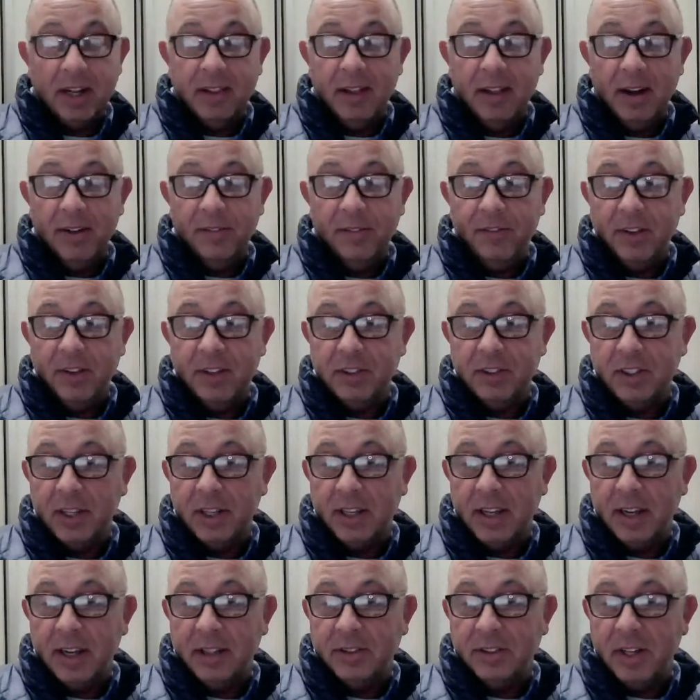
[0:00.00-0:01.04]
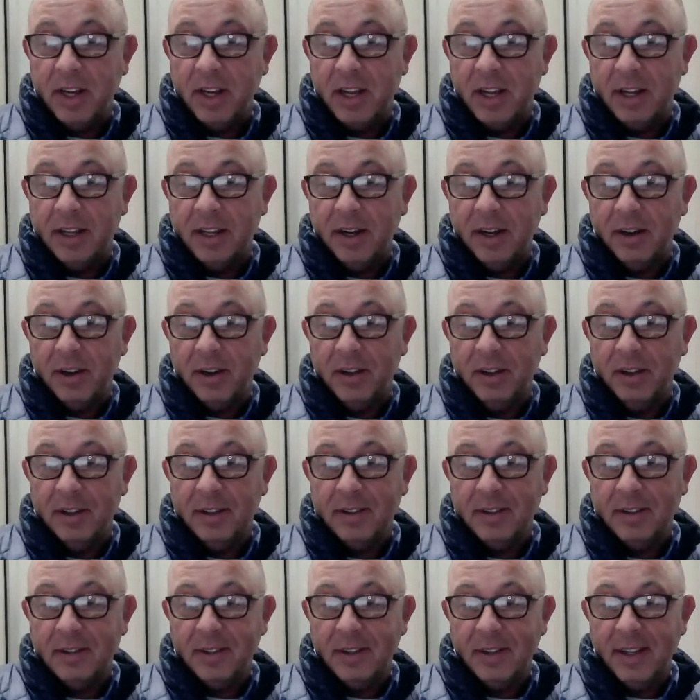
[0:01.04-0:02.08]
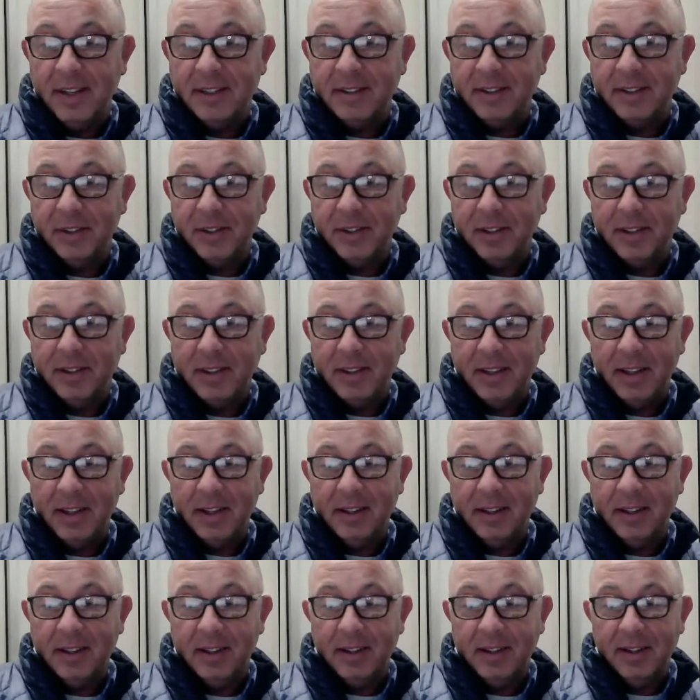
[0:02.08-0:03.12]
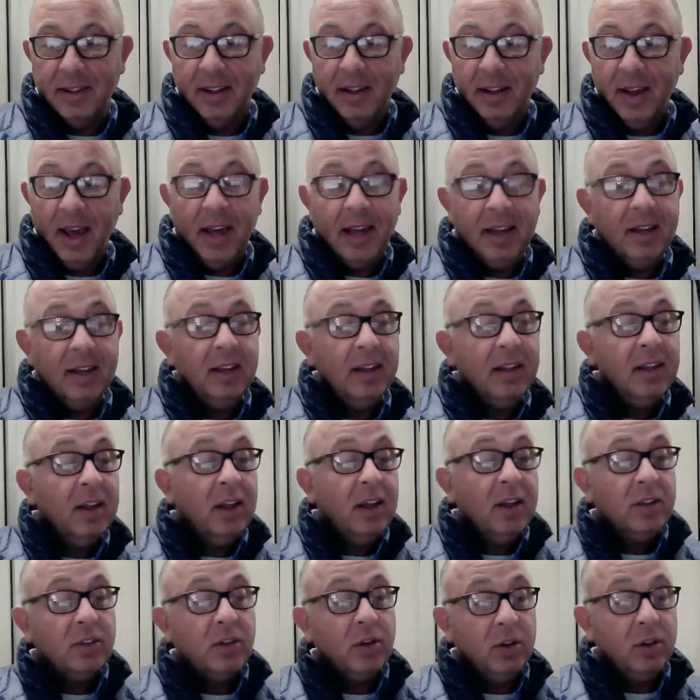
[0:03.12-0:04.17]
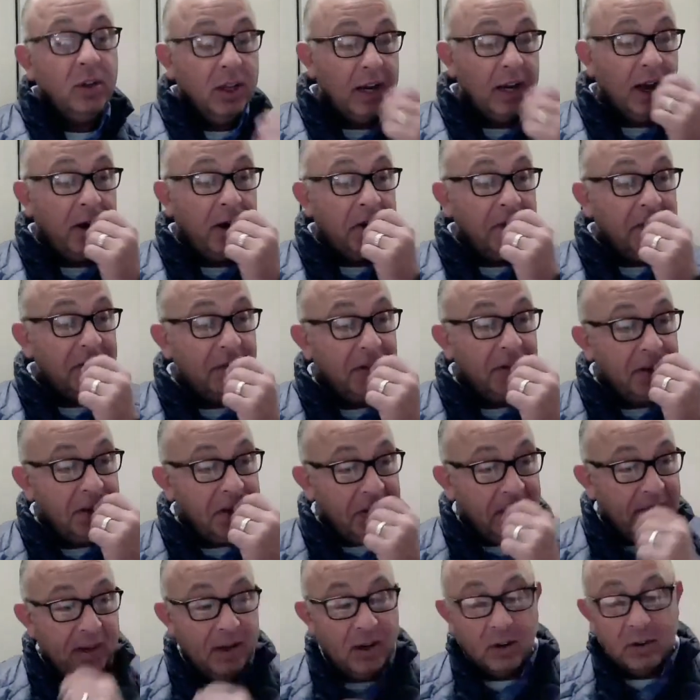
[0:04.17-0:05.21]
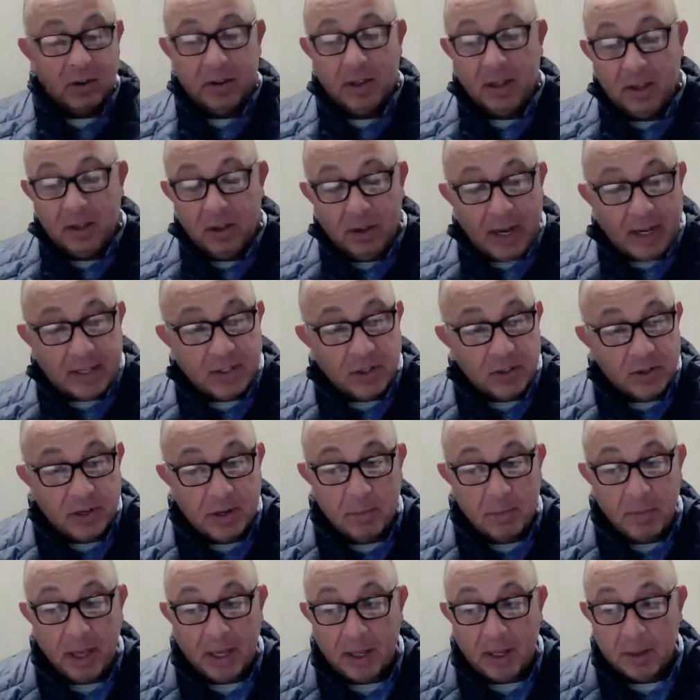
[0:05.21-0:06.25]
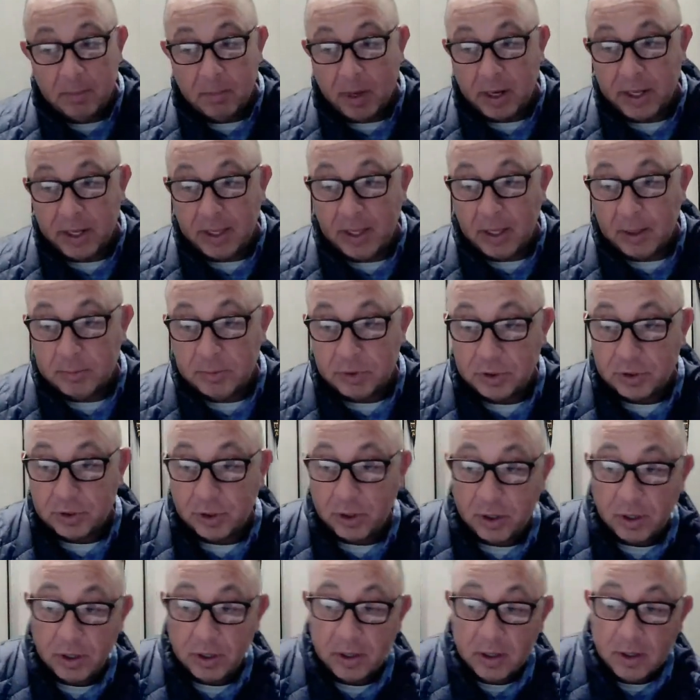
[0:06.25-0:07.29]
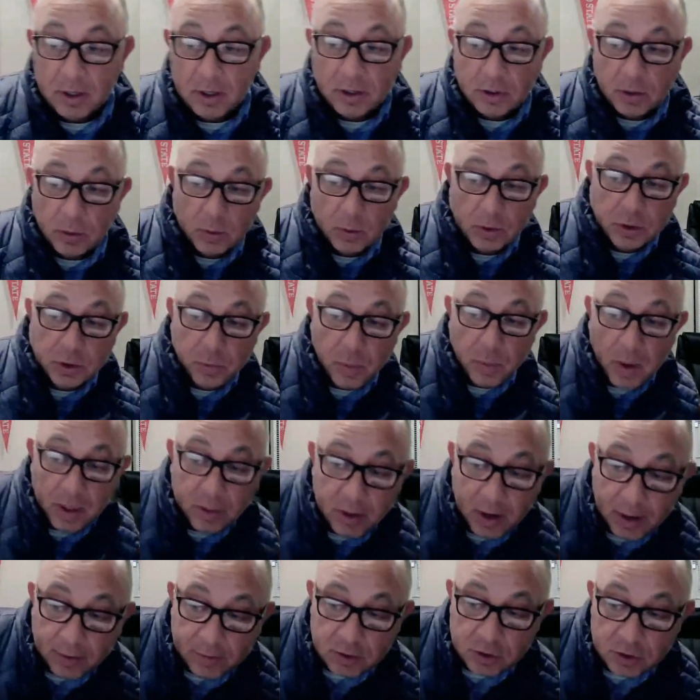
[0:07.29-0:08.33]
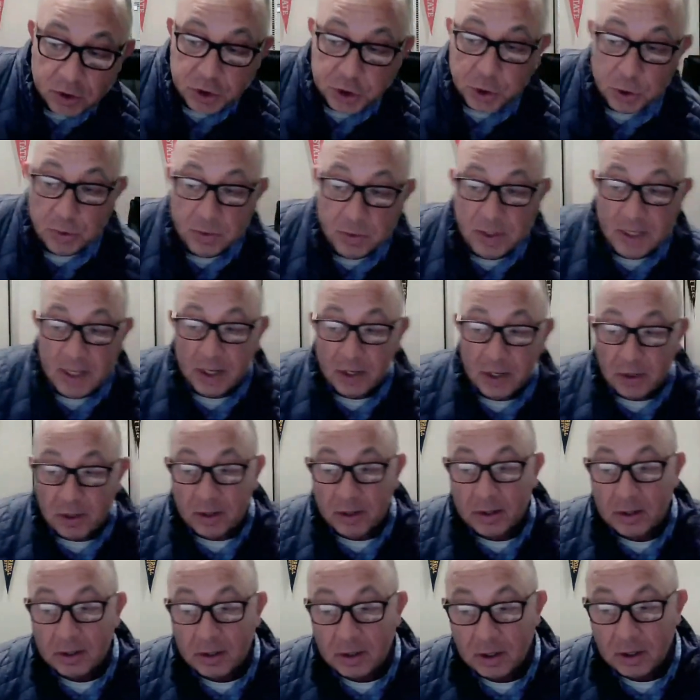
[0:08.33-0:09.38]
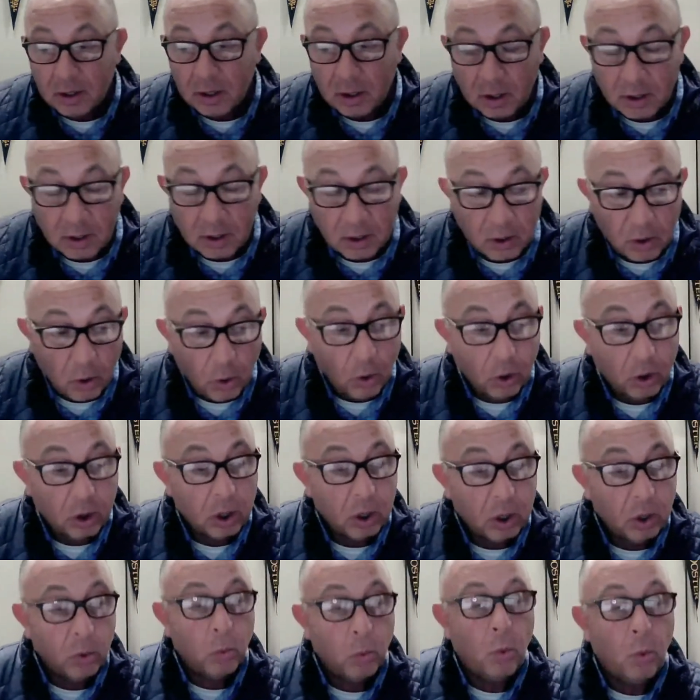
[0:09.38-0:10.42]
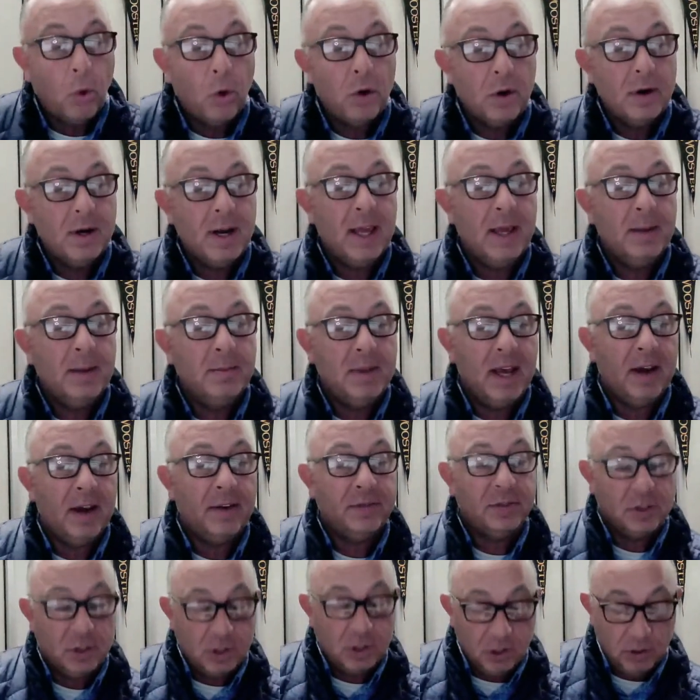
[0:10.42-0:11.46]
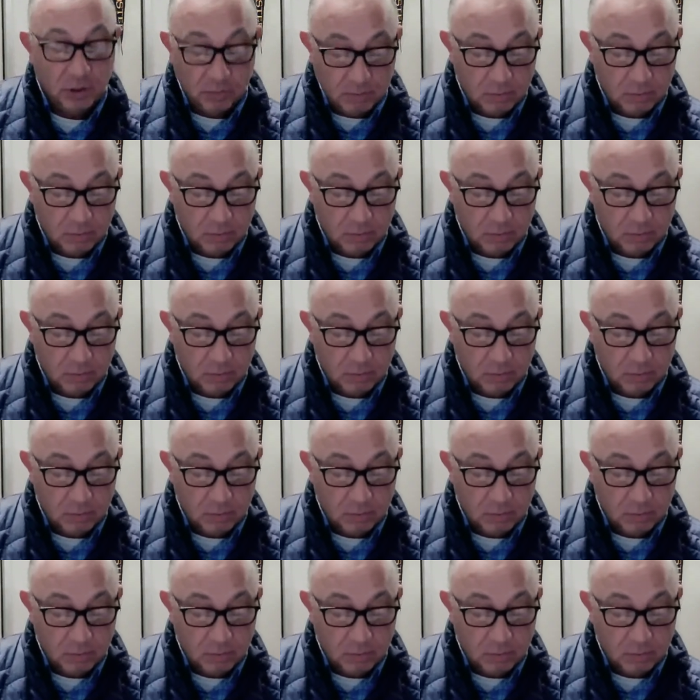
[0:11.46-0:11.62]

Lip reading: Then I finished at John Carroll. So that's a good thing. Hey, so you guys are into making money, I'm sure. So would you rather have a shoe deal or an award named after you?